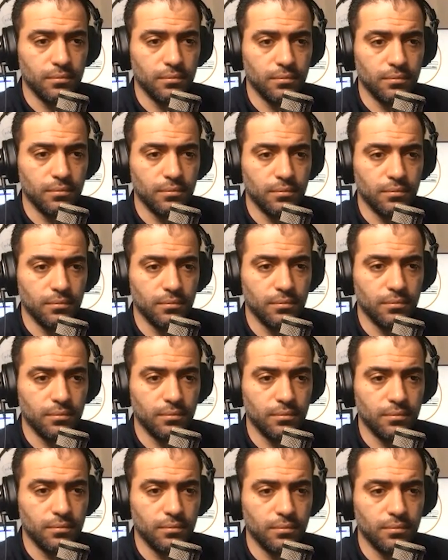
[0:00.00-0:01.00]

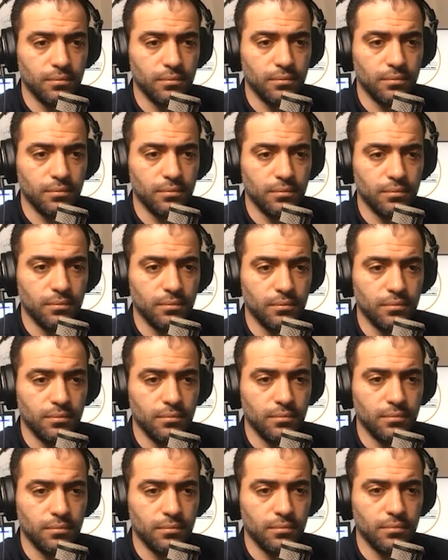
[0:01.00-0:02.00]

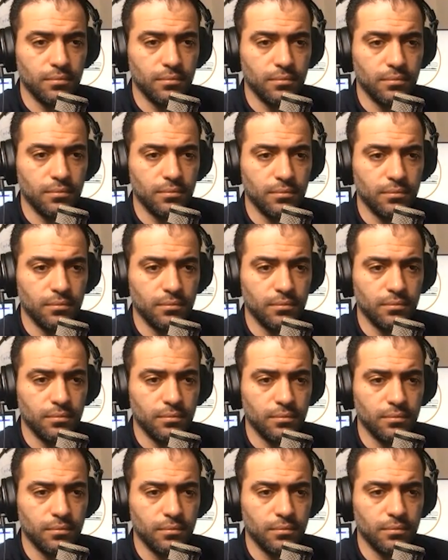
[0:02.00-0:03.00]

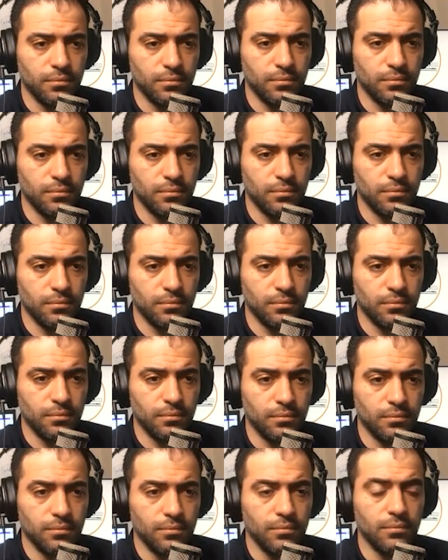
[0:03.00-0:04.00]

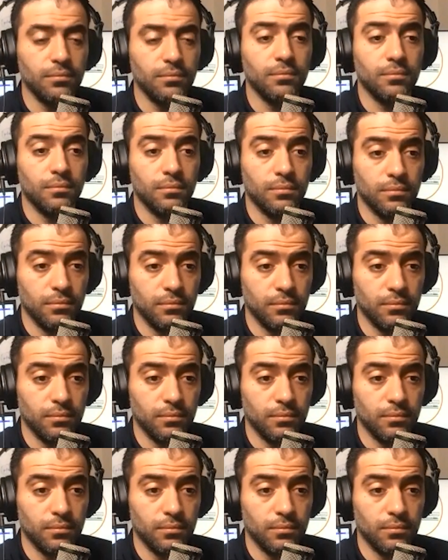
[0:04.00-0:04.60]
(not speaking)